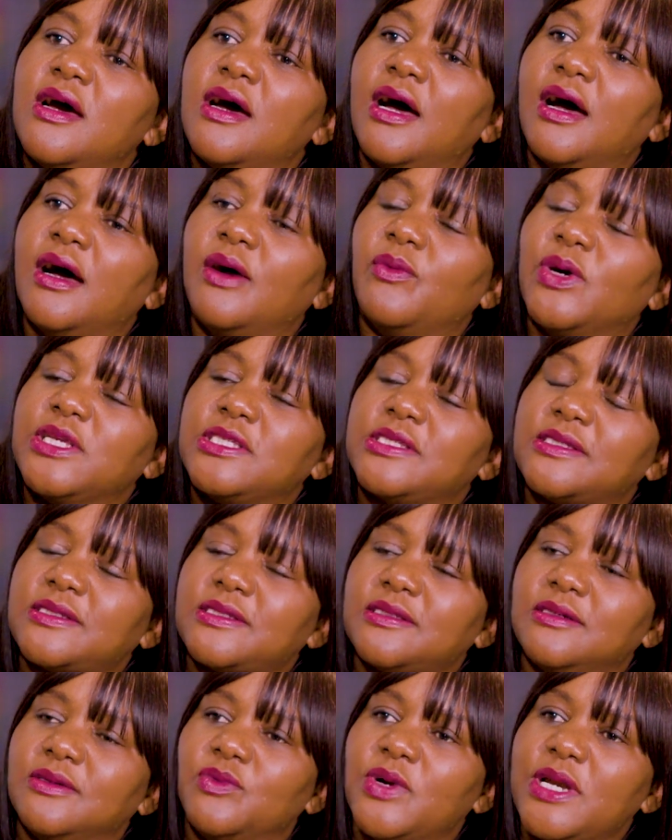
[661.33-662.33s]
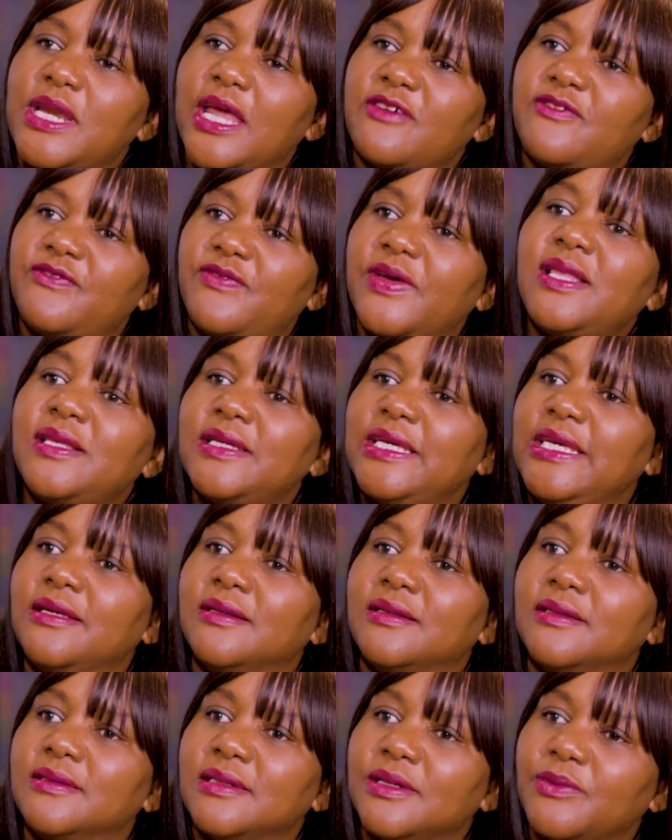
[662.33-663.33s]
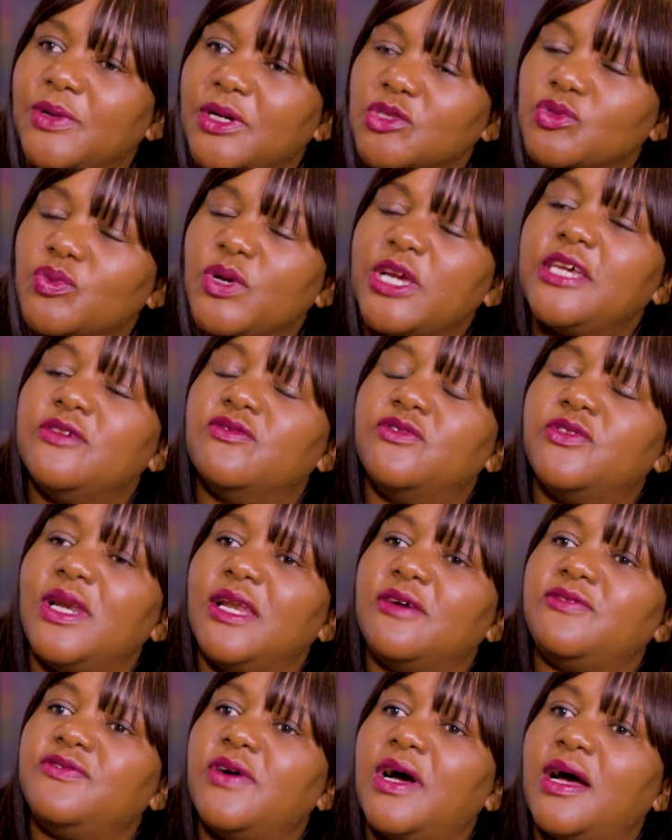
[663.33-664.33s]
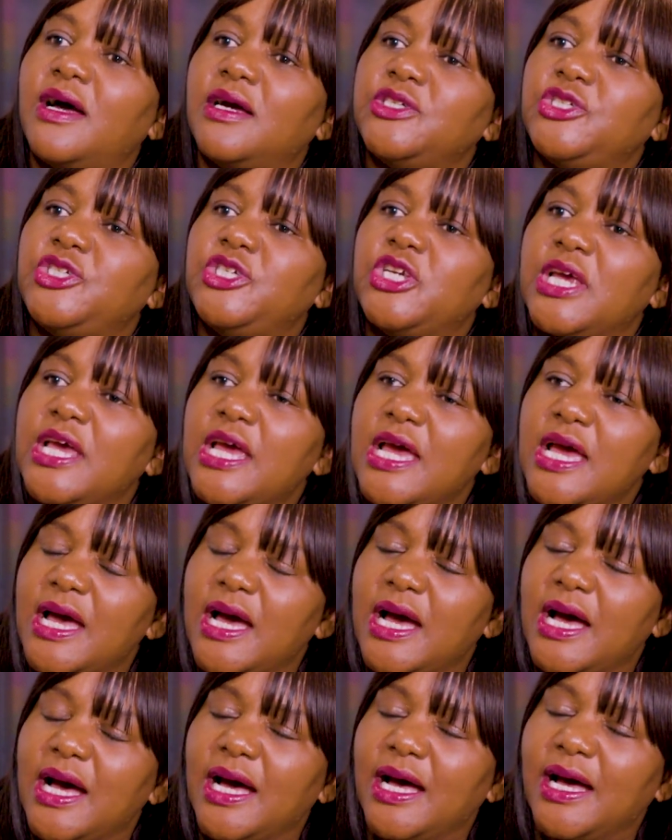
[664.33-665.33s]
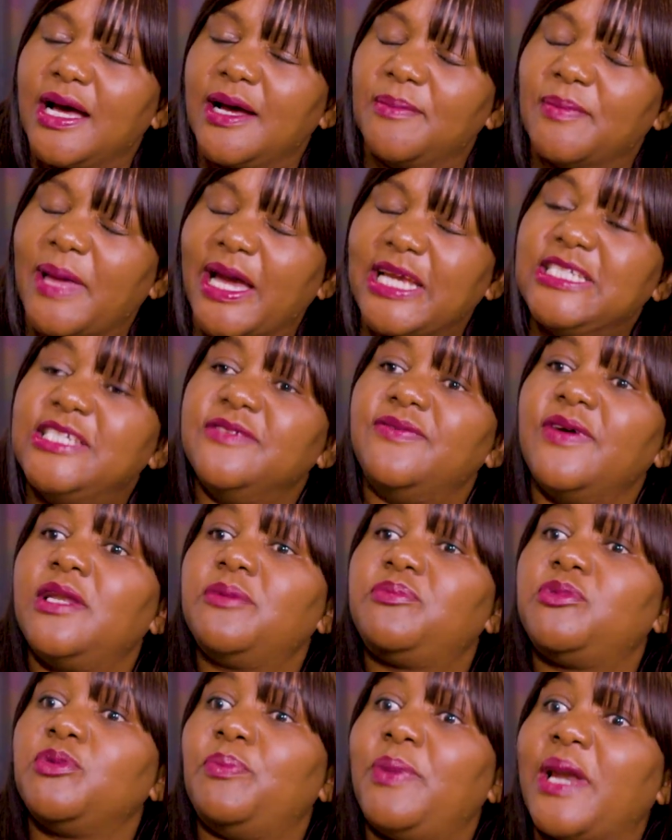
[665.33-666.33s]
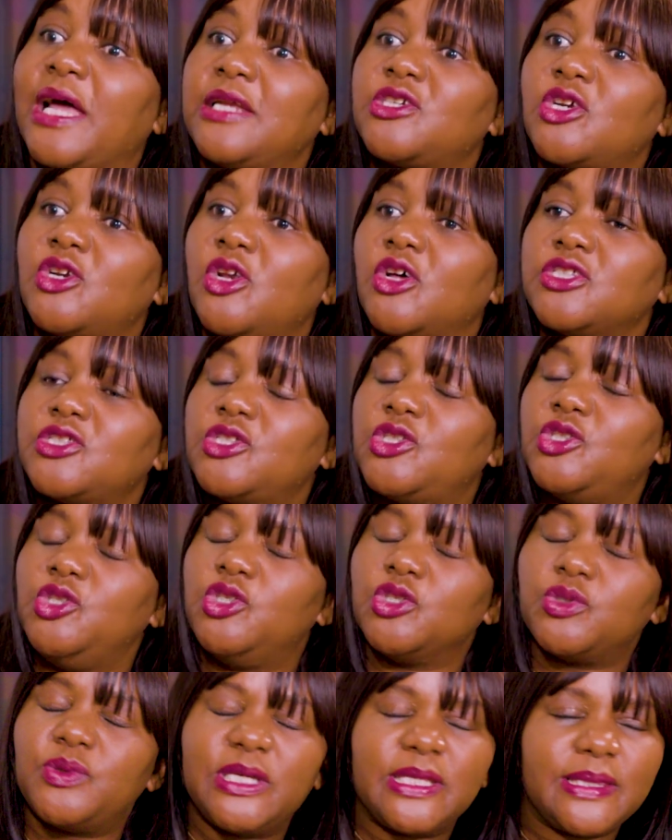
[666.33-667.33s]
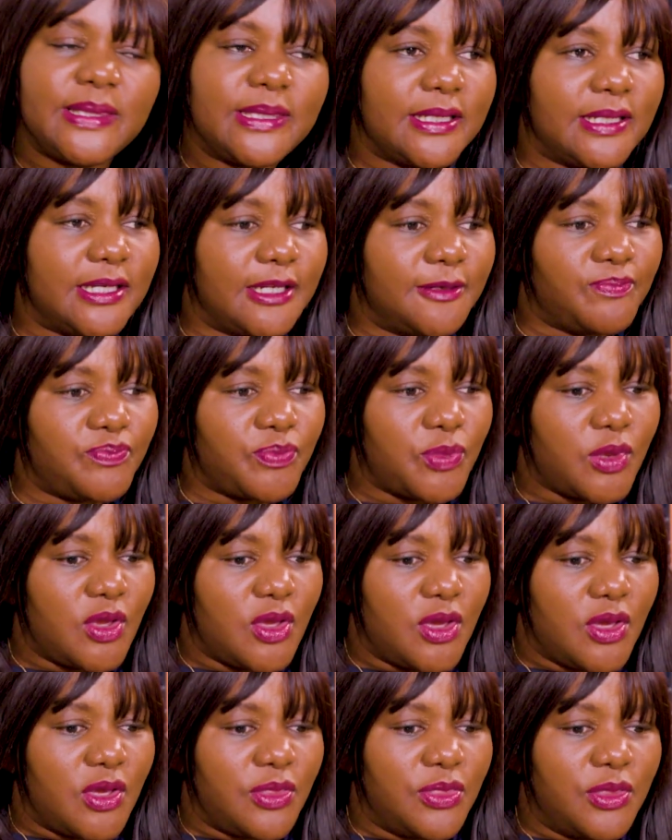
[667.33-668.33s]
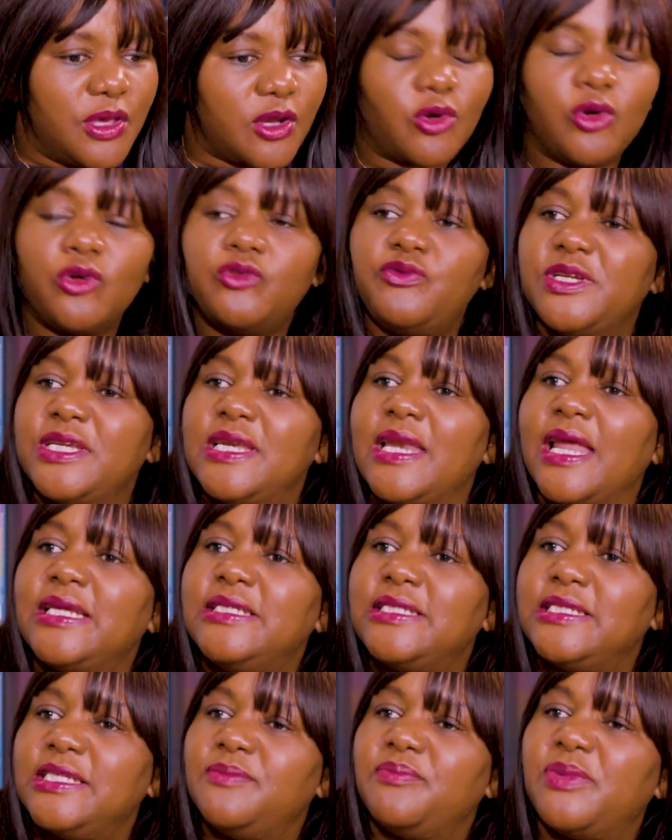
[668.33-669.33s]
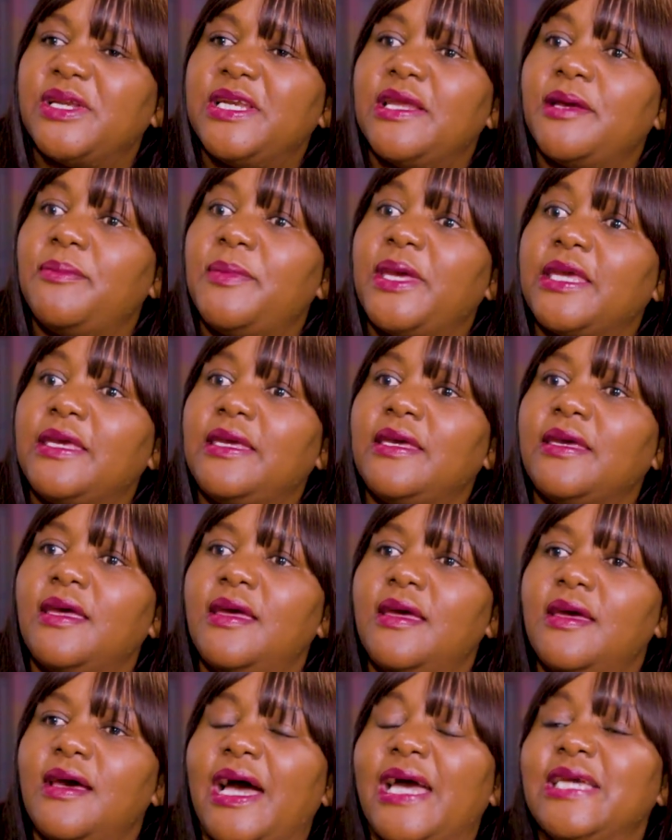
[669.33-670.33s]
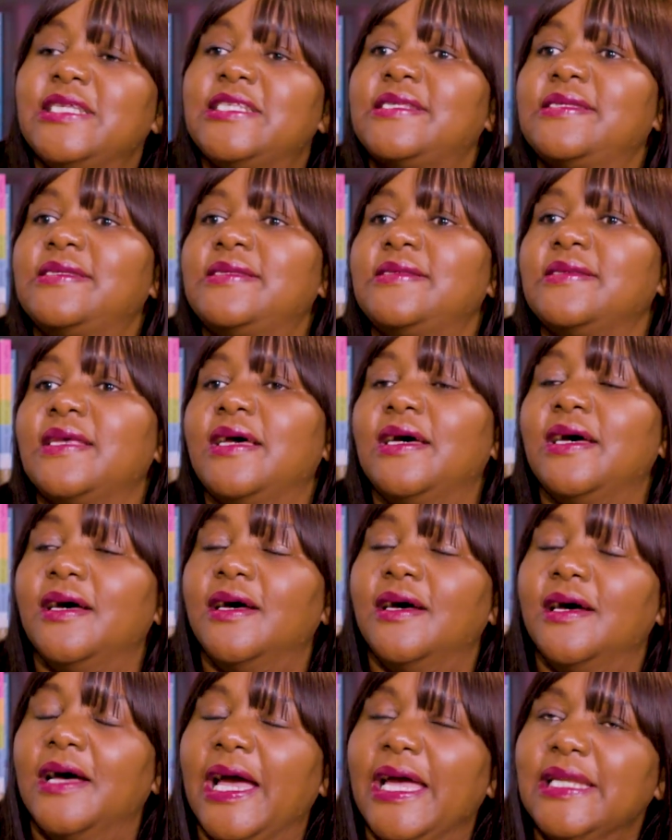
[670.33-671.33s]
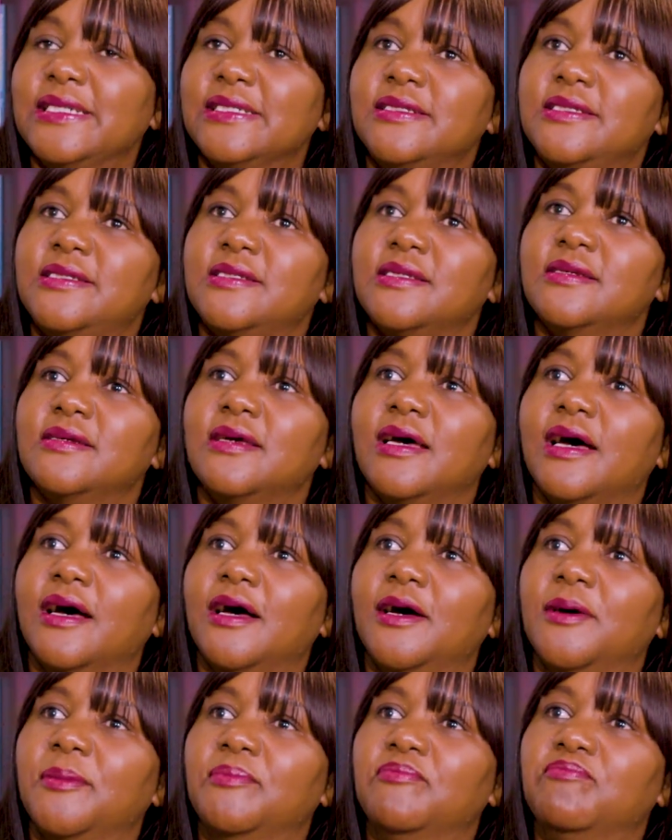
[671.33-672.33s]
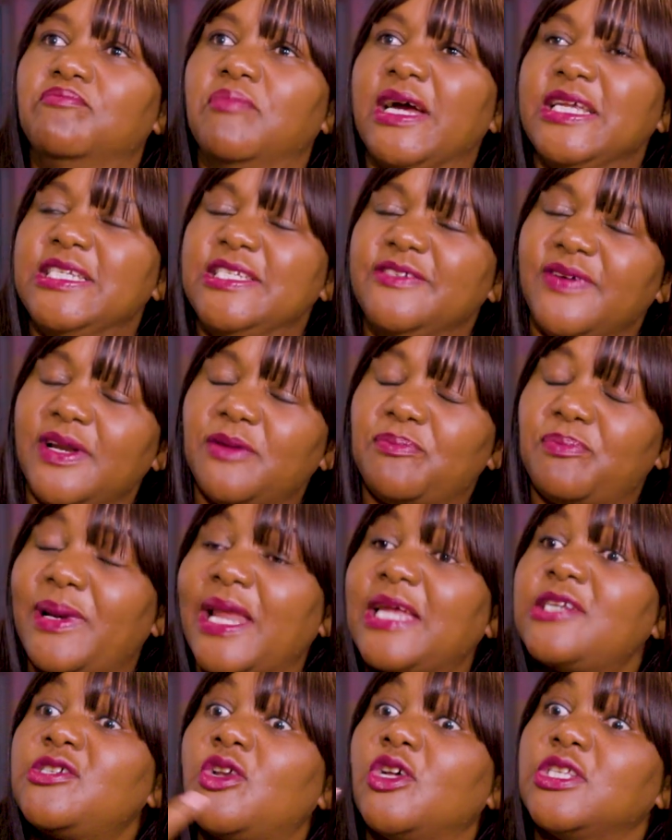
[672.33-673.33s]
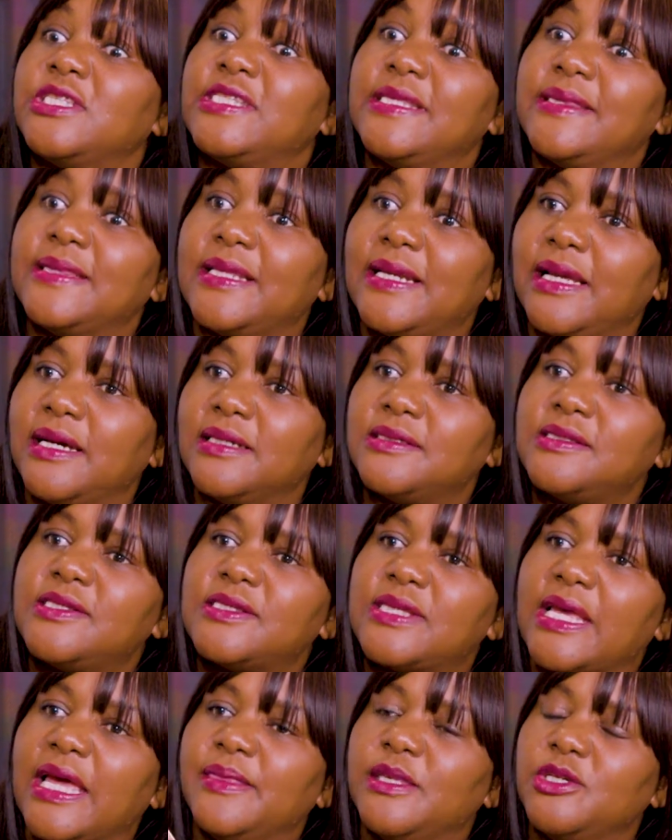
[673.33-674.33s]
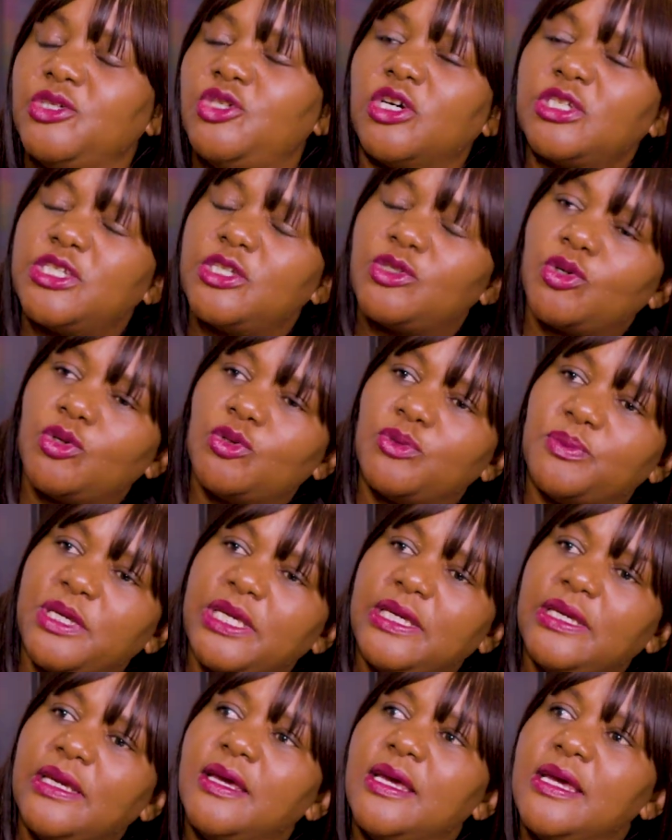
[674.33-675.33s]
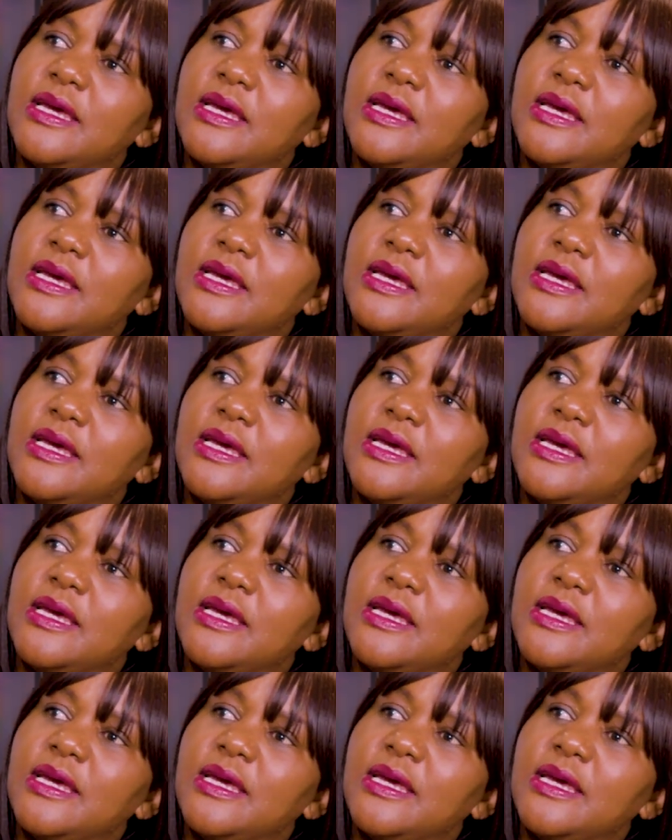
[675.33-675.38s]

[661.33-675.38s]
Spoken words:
was when I fell ill when I was working for Lafarge. I developed blood clots during the COVID-19 pandemic. Yes. I developed blood clots in the lungs, and the doctor told me,